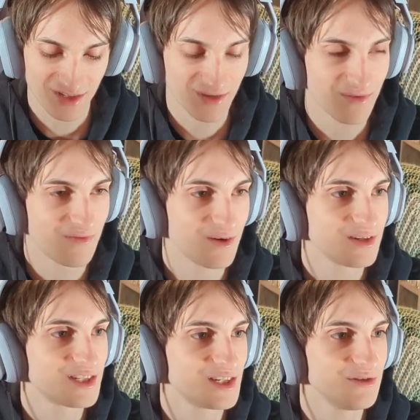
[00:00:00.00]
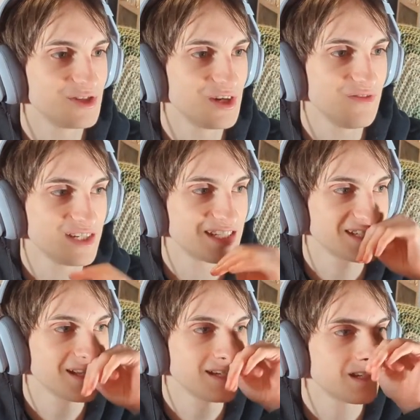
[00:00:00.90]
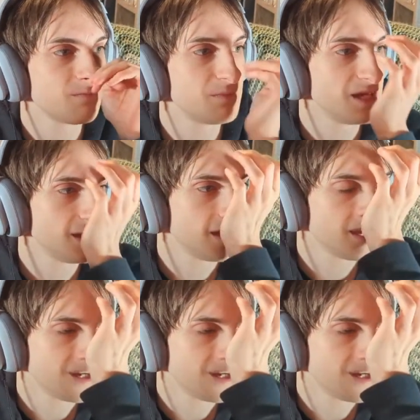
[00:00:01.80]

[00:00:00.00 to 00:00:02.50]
refers to you. She even says that to me.